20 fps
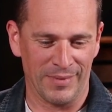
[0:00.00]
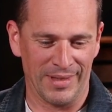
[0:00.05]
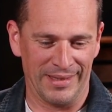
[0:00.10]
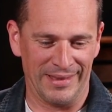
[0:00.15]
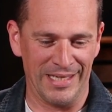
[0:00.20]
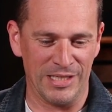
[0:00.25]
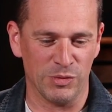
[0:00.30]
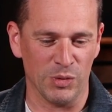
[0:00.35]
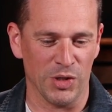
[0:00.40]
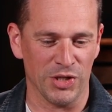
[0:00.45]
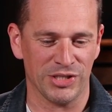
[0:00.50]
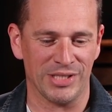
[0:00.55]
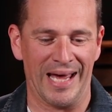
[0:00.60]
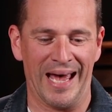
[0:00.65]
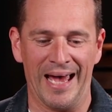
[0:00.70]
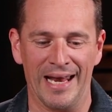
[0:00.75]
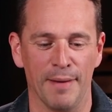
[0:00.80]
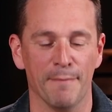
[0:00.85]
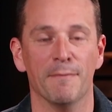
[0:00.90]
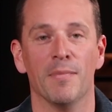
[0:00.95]
This was
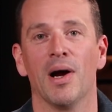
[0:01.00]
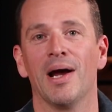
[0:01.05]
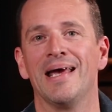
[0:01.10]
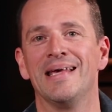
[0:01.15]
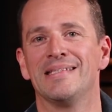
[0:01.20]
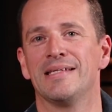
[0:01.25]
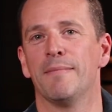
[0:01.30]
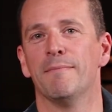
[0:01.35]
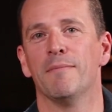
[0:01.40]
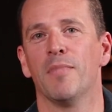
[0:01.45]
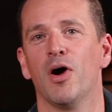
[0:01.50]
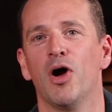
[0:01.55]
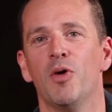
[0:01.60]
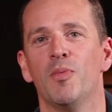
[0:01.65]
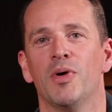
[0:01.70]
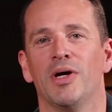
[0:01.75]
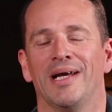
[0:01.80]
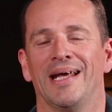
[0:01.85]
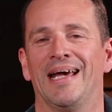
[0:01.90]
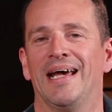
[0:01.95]
an amazing
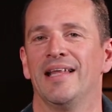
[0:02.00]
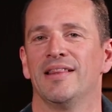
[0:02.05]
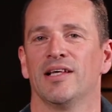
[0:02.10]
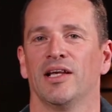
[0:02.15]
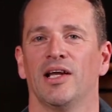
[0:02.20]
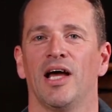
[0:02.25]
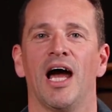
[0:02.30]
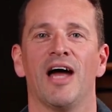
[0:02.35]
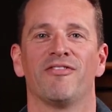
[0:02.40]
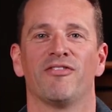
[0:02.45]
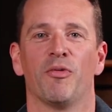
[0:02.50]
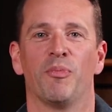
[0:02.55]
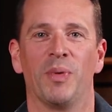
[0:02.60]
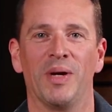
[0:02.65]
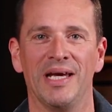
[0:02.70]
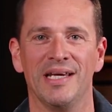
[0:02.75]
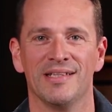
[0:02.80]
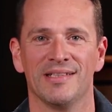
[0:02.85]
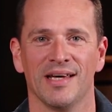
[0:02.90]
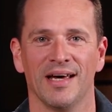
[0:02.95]
moment in the life of
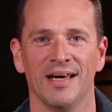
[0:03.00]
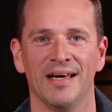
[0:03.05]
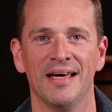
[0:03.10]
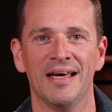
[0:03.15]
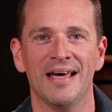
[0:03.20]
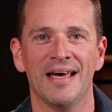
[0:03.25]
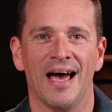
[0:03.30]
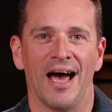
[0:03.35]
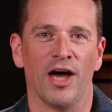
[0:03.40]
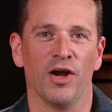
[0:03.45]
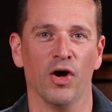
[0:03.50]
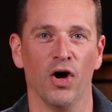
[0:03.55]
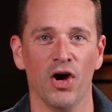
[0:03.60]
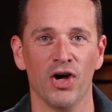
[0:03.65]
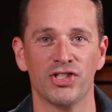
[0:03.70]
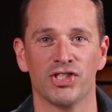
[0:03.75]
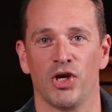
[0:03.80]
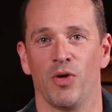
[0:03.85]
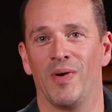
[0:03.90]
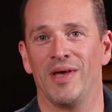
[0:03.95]
Peter and
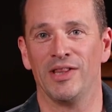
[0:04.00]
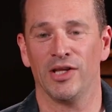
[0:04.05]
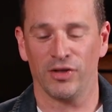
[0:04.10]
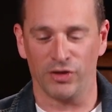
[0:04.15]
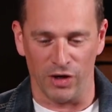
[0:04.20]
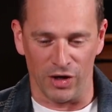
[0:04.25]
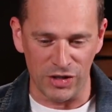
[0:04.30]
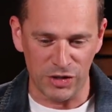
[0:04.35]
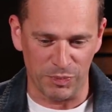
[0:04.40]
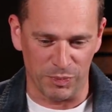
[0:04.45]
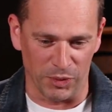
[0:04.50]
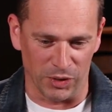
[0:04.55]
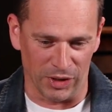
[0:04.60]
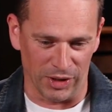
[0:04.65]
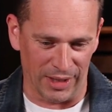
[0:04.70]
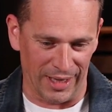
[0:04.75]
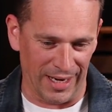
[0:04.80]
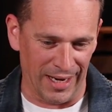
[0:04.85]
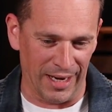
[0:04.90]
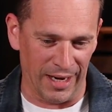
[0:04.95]
also in the
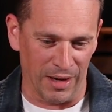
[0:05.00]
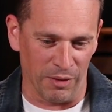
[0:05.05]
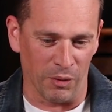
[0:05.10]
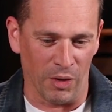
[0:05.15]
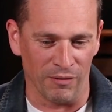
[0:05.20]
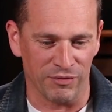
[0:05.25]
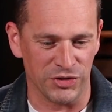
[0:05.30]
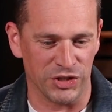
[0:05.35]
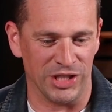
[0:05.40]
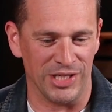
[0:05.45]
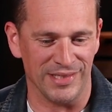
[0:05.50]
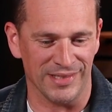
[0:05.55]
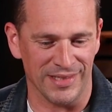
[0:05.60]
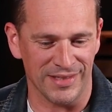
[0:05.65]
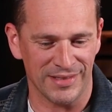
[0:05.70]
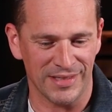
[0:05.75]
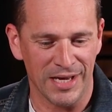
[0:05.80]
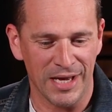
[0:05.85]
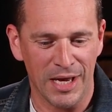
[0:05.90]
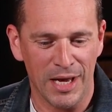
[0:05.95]
gospel of
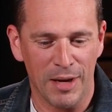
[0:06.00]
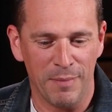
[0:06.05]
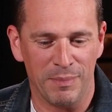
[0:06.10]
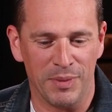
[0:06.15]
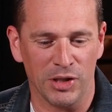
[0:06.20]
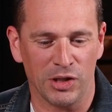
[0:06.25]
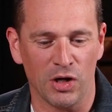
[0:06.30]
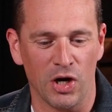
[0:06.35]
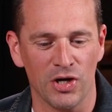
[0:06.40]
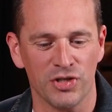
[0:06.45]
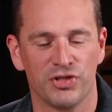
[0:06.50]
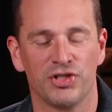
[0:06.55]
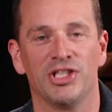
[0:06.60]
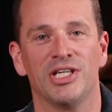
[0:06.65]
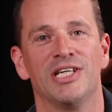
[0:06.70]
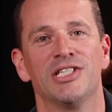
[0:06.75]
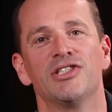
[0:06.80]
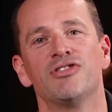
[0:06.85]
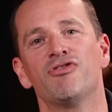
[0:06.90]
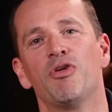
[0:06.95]
Jesus, because
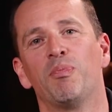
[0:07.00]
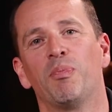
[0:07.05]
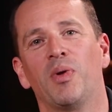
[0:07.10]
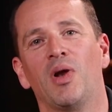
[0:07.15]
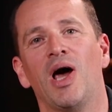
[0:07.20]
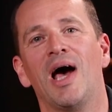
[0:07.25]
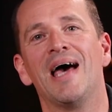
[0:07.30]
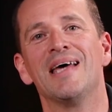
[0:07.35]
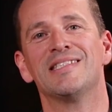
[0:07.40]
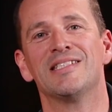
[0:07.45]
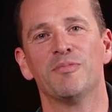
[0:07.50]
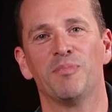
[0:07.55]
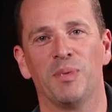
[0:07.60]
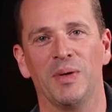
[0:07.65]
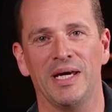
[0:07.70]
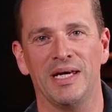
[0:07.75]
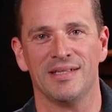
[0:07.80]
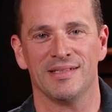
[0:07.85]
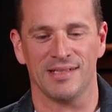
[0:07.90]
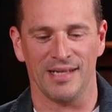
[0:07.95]
Jesus replies to
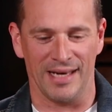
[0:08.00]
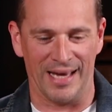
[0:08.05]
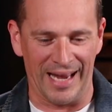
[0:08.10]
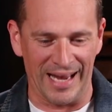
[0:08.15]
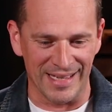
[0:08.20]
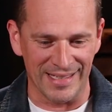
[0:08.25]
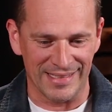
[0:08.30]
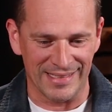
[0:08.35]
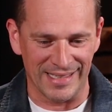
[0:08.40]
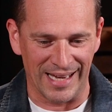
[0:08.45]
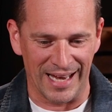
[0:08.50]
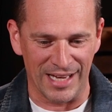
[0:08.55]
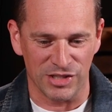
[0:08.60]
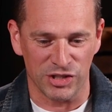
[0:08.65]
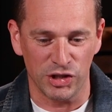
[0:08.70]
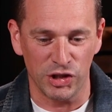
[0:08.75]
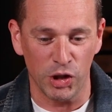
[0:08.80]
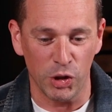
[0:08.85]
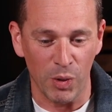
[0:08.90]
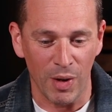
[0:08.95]
Peter and
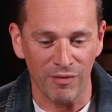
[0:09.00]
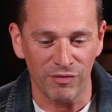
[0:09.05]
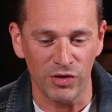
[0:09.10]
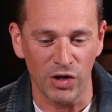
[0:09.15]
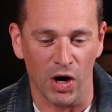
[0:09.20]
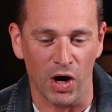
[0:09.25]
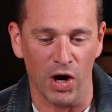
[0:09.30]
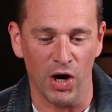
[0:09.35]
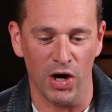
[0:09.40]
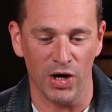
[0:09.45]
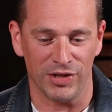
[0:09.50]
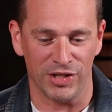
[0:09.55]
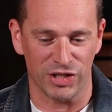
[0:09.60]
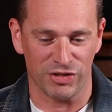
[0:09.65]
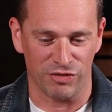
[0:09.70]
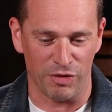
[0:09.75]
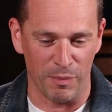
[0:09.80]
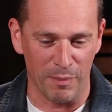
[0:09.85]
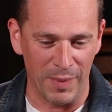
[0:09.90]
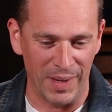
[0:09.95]
says, you have not heard
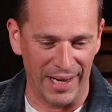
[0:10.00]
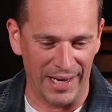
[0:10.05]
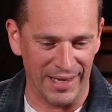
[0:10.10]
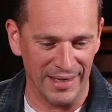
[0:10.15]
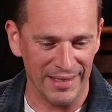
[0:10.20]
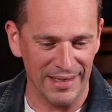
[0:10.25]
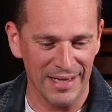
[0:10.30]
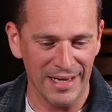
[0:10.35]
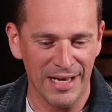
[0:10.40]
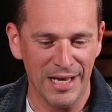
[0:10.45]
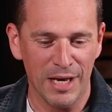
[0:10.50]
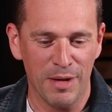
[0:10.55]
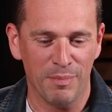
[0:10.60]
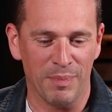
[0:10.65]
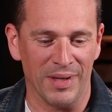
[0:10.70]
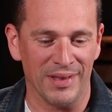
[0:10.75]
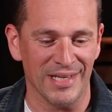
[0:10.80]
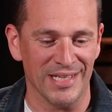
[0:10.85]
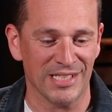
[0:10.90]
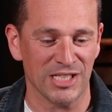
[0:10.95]
this from man,
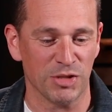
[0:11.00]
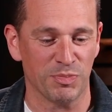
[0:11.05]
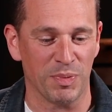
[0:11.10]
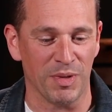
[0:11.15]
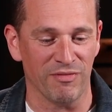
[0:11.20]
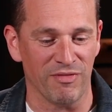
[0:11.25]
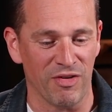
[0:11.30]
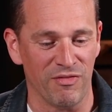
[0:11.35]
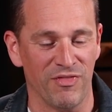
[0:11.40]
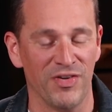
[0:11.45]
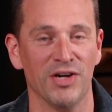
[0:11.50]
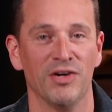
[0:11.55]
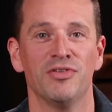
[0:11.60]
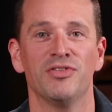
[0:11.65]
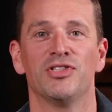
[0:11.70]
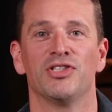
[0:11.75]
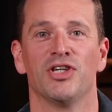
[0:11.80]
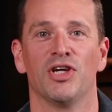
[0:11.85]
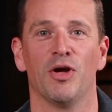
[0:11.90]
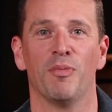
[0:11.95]
but this has been
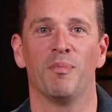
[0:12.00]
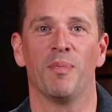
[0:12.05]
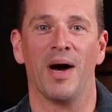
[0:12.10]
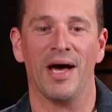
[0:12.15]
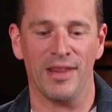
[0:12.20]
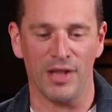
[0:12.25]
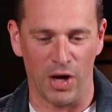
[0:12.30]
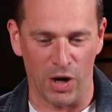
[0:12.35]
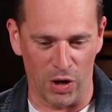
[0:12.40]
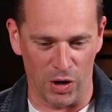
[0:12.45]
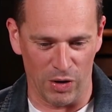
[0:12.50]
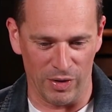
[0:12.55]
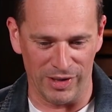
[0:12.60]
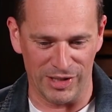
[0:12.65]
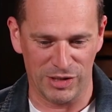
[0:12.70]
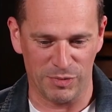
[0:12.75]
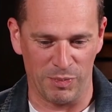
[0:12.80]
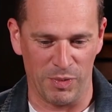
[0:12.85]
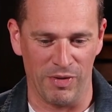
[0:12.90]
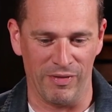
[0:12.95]
revealed to you by the
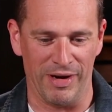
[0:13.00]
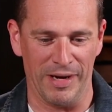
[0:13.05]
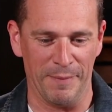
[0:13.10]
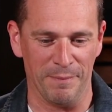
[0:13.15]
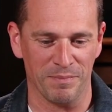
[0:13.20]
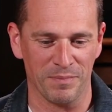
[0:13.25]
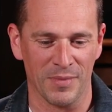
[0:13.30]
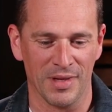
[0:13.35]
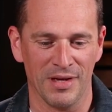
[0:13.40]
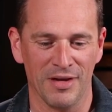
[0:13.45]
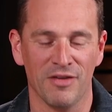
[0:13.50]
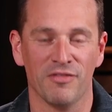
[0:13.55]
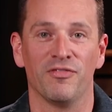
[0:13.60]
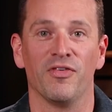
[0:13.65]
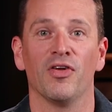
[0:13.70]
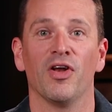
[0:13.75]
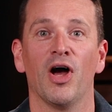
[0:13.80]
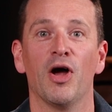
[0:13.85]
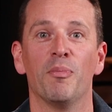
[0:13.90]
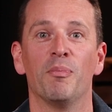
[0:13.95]
Holy Spirit.
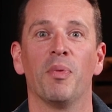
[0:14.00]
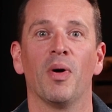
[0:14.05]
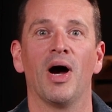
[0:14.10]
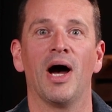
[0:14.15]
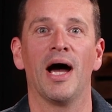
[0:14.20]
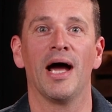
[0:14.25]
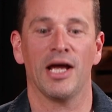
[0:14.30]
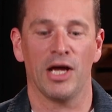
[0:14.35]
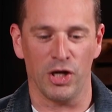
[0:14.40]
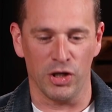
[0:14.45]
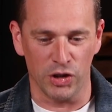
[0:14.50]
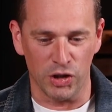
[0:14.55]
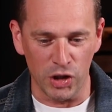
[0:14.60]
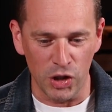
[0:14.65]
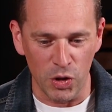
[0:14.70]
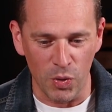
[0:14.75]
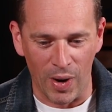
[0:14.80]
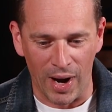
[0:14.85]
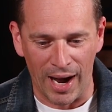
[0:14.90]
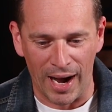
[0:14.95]
Followed by,
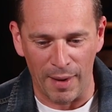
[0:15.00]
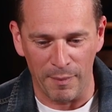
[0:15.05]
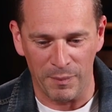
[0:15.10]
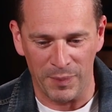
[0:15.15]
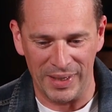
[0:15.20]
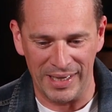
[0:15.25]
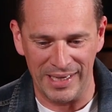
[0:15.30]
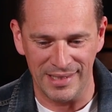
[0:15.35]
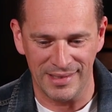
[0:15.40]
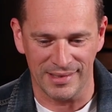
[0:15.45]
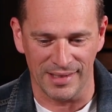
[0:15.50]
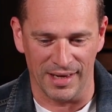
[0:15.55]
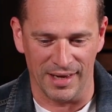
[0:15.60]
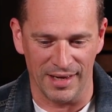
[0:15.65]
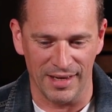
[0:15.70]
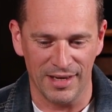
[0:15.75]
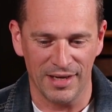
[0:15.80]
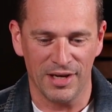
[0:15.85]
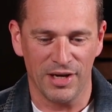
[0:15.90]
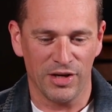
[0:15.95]
you are
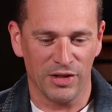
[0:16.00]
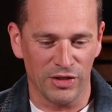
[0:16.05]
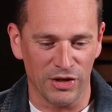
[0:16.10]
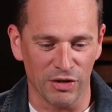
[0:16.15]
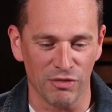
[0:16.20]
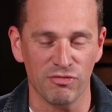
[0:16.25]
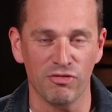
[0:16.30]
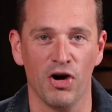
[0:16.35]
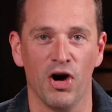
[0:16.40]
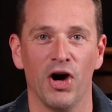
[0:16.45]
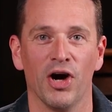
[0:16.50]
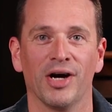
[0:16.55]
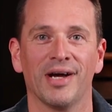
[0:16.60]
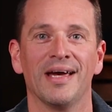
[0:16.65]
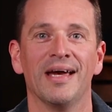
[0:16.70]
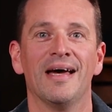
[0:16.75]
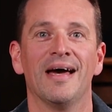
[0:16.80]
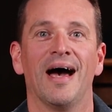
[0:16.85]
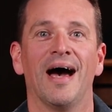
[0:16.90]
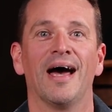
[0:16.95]
Peter, the rock,
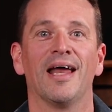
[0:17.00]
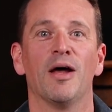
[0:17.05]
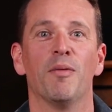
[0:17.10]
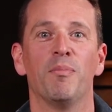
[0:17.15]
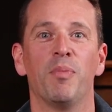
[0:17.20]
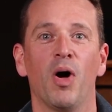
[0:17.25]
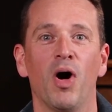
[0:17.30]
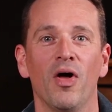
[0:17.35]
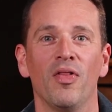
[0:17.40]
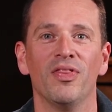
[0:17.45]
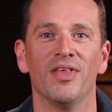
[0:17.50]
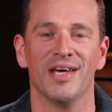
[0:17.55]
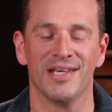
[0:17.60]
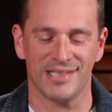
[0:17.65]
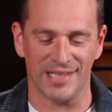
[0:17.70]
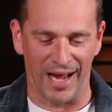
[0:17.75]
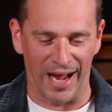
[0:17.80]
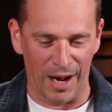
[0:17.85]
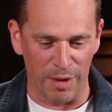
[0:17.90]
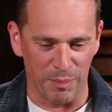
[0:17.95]
and upon
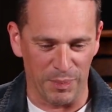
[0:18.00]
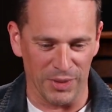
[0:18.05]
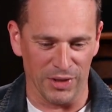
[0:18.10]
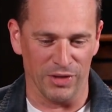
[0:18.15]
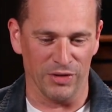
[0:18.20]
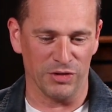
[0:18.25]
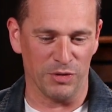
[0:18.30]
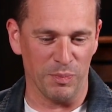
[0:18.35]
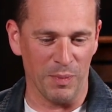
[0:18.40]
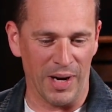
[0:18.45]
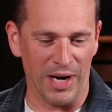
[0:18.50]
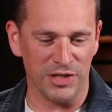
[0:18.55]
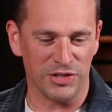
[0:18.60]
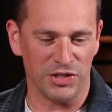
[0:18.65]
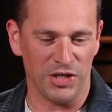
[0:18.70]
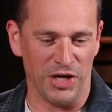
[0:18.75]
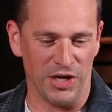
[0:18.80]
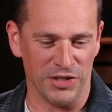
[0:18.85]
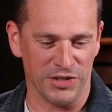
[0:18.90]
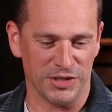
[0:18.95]
this I build my
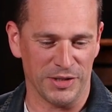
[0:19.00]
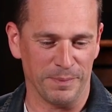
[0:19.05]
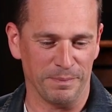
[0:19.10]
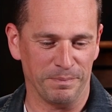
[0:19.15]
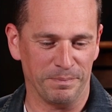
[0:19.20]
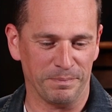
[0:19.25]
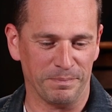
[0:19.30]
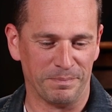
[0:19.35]
church.